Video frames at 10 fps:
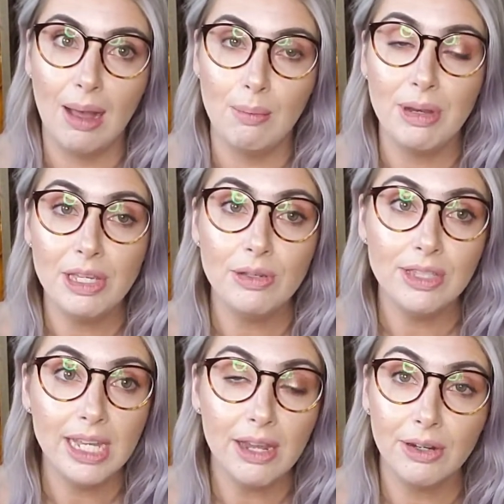But
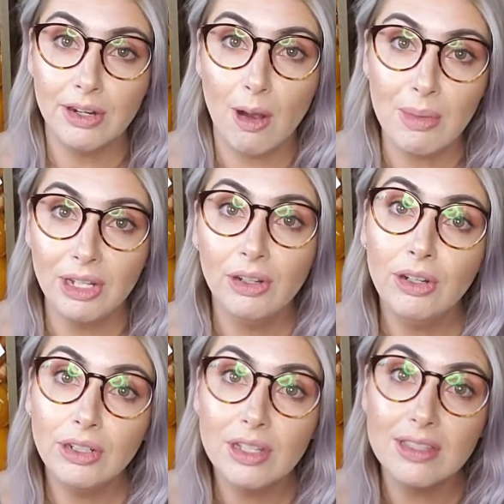using ergonomic
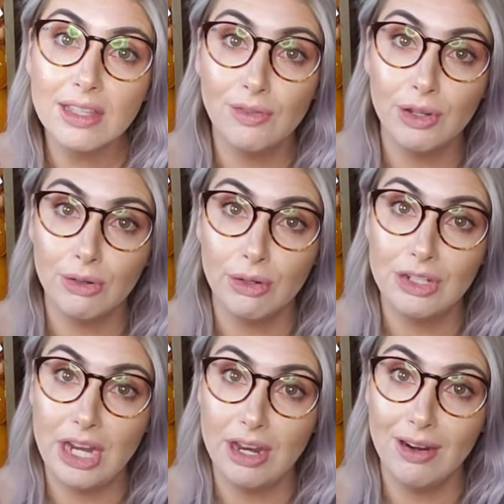hooks, if you're a
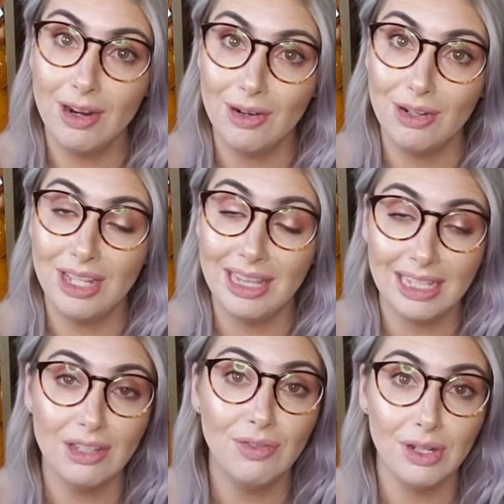crocheter,
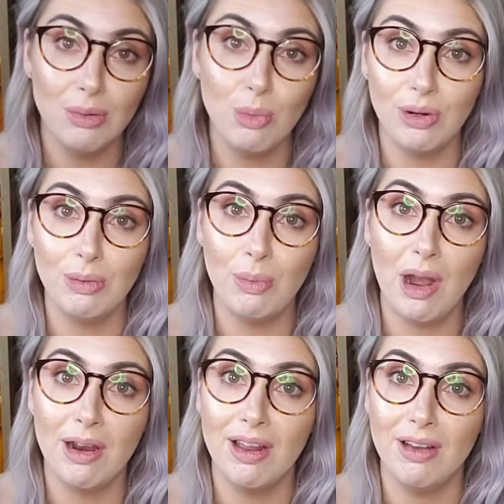that's a very important
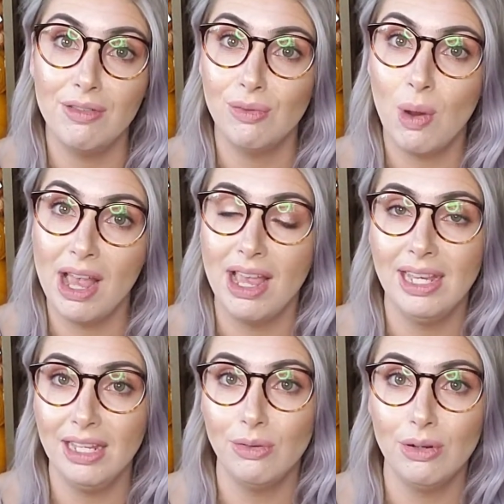part of why I
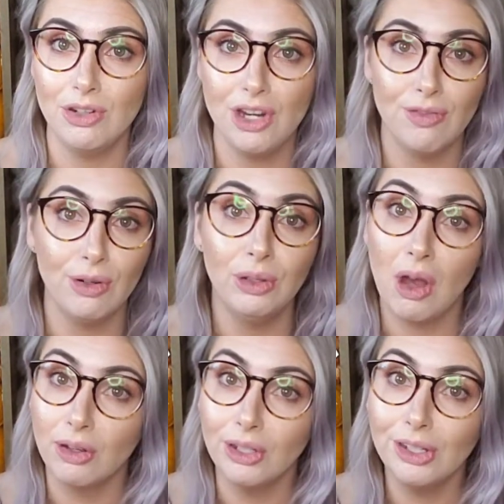can crochet for
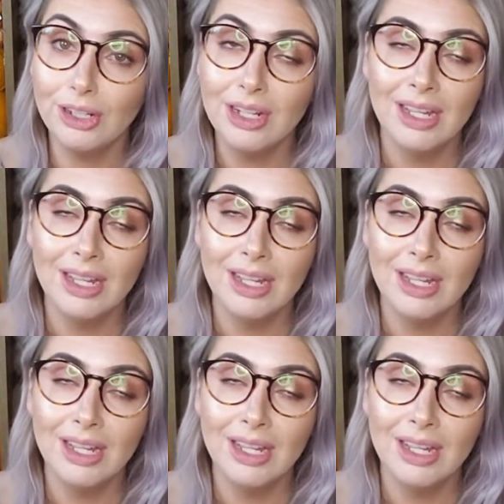longer.